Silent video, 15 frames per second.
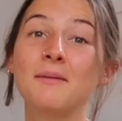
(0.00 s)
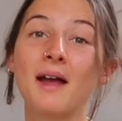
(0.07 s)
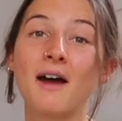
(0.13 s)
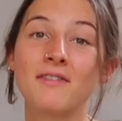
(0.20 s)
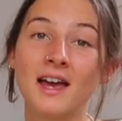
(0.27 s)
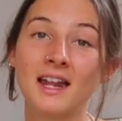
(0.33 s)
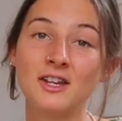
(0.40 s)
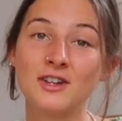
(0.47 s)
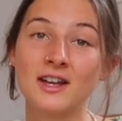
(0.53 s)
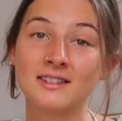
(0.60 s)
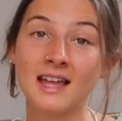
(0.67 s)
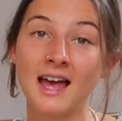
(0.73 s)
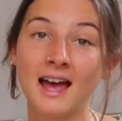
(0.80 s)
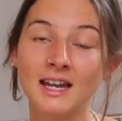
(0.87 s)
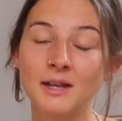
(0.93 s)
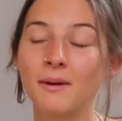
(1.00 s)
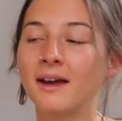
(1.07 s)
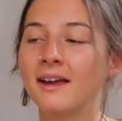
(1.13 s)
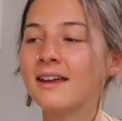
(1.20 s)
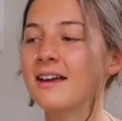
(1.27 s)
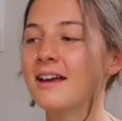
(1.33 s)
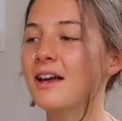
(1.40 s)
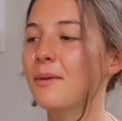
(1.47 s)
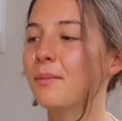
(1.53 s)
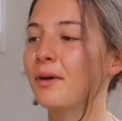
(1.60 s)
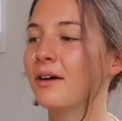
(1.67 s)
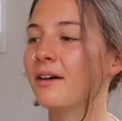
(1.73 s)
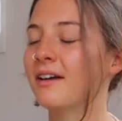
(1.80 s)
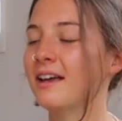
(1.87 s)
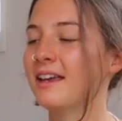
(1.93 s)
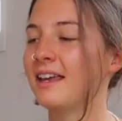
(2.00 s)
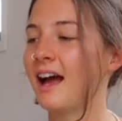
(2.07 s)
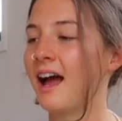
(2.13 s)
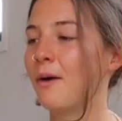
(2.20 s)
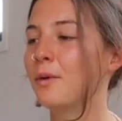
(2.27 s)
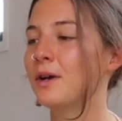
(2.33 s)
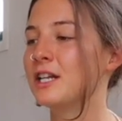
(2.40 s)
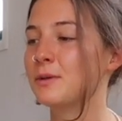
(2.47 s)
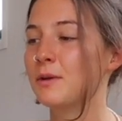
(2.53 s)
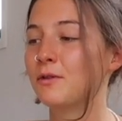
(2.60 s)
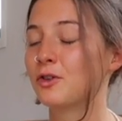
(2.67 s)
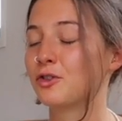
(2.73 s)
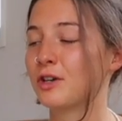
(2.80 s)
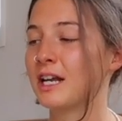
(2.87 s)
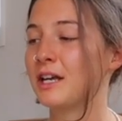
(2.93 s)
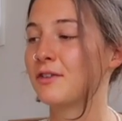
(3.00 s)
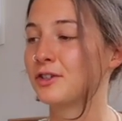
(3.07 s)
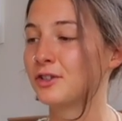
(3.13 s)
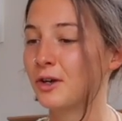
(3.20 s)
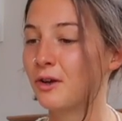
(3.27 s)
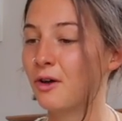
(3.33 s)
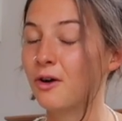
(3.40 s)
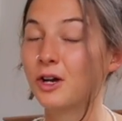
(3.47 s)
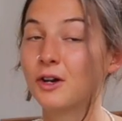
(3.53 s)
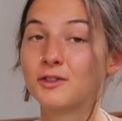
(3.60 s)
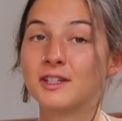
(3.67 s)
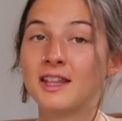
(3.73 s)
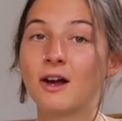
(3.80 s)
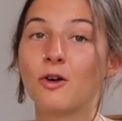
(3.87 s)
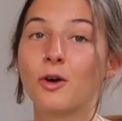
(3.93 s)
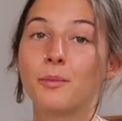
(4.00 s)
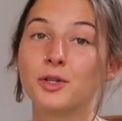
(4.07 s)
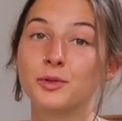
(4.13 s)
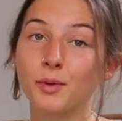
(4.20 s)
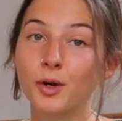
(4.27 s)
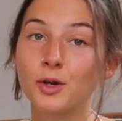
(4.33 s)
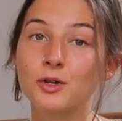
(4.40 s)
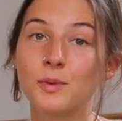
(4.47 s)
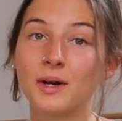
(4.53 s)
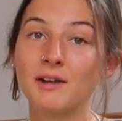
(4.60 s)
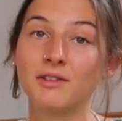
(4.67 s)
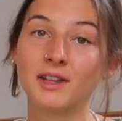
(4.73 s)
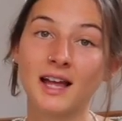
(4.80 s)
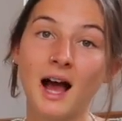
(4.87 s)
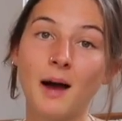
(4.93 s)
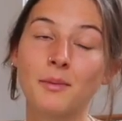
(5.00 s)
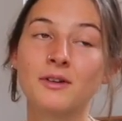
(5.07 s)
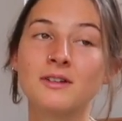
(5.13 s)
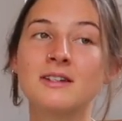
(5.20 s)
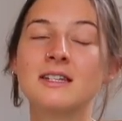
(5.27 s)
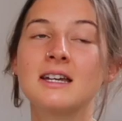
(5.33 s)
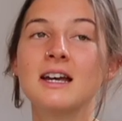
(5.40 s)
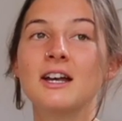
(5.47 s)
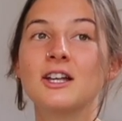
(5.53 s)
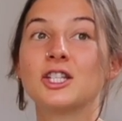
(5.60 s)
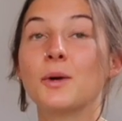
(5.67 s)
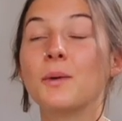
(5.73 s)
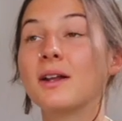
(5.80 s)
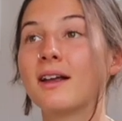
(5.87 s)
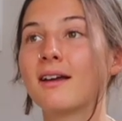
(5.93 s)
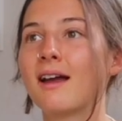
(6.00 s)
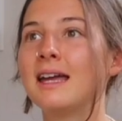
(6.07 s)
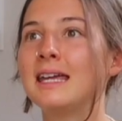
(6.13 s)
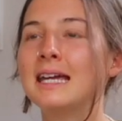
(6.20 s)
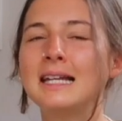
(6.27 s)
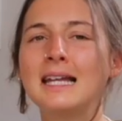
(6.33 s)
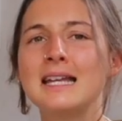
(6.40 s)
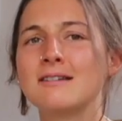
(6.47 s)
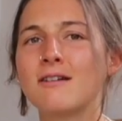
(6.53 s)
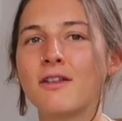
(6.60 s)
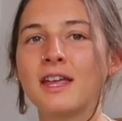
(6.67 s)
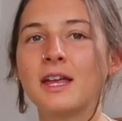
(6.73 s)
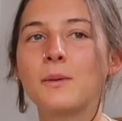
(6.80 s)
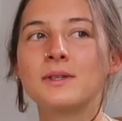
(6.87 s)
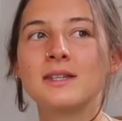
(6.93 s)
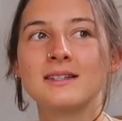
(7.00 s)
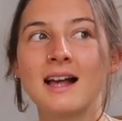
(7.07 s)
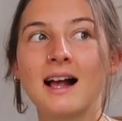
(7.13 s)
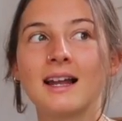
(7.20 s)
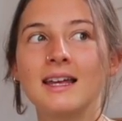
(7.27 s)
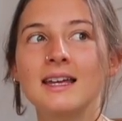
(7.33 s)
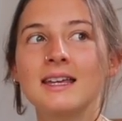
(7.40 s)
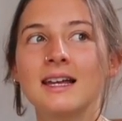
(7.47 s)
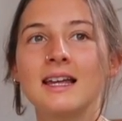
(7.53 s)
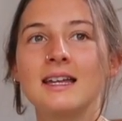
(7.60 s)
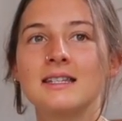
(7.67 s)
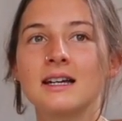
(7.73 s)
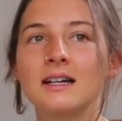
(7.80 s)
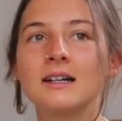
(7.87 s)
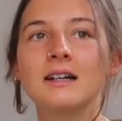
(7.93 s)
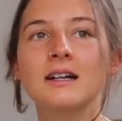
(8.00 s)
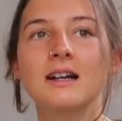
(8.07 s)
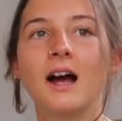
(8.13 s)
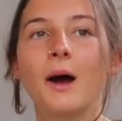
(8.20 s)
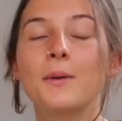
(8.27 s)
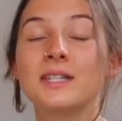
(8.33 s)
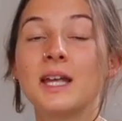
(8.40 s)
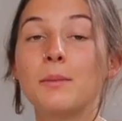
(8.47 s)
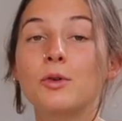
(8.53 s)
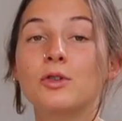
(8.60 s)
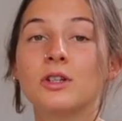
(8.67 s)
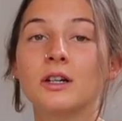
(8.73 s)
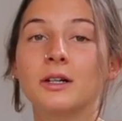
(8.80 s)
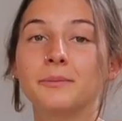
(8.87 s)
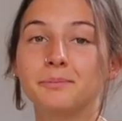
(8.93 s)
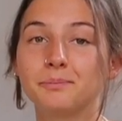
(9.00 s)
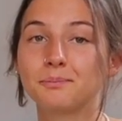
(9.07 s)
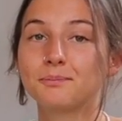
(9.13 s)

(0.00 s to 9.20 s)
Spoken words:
we had the NHS there anyway. But yeah, I wanted to move to Australia for so long, and obviously that got postponed when everything happened. So like a year later, I think it was exactly a year later, I was able to